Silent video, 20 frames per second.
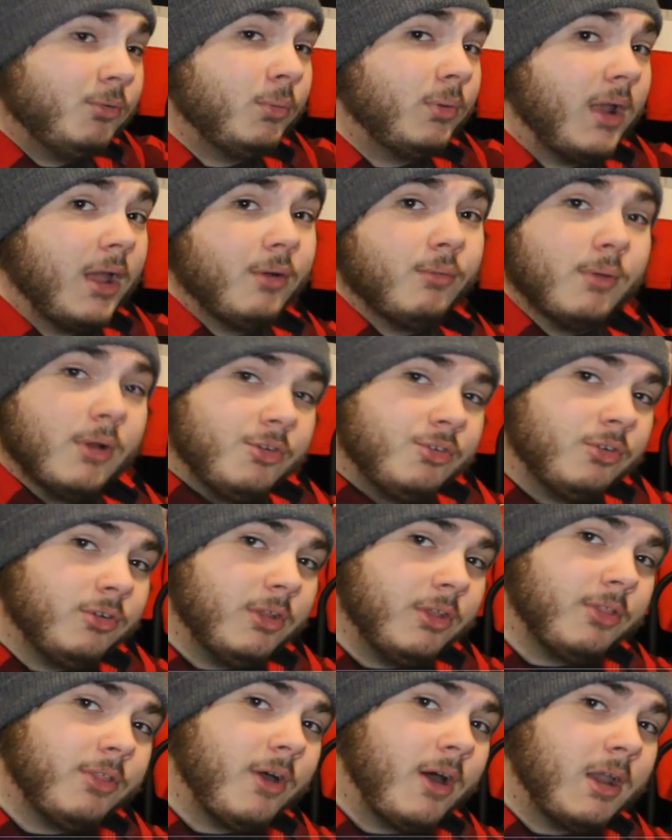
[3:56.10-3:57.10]
is what I
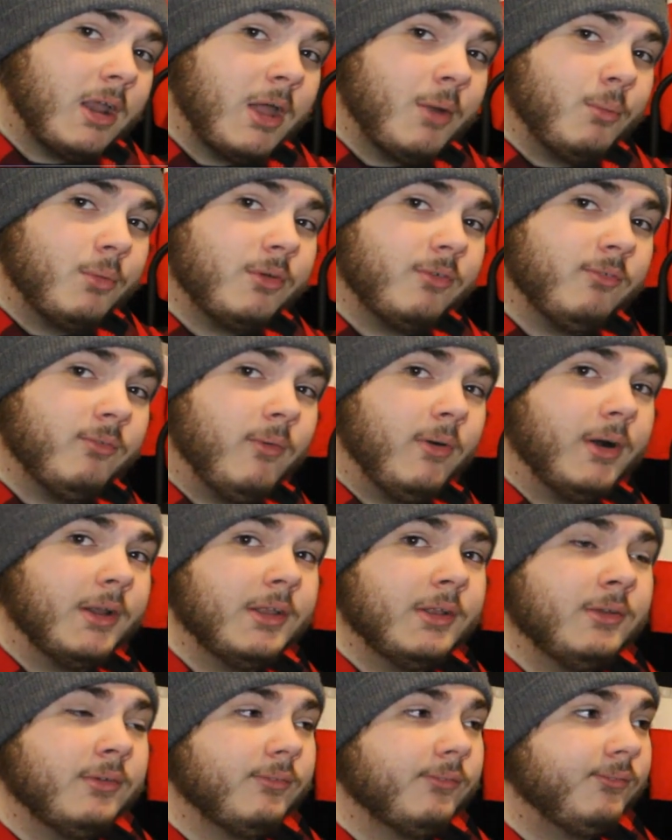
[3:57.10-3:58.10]
originally thought I would have
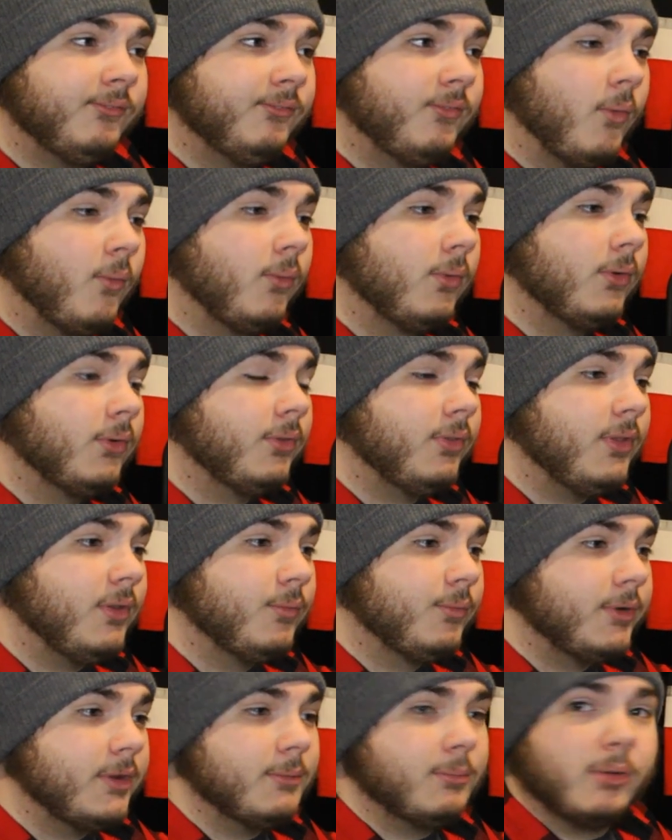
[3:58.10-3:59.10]
wanted for the
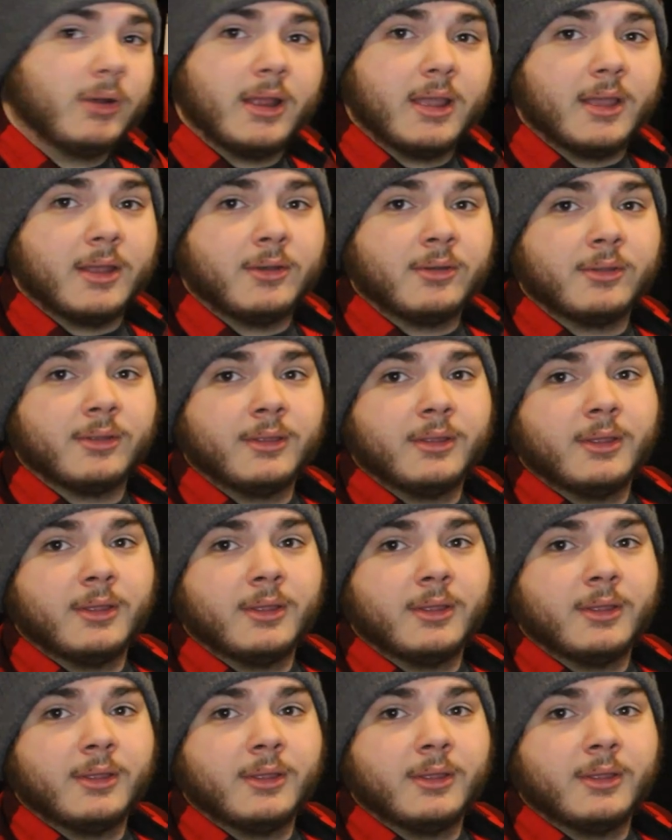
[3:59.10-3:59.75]
rebrand,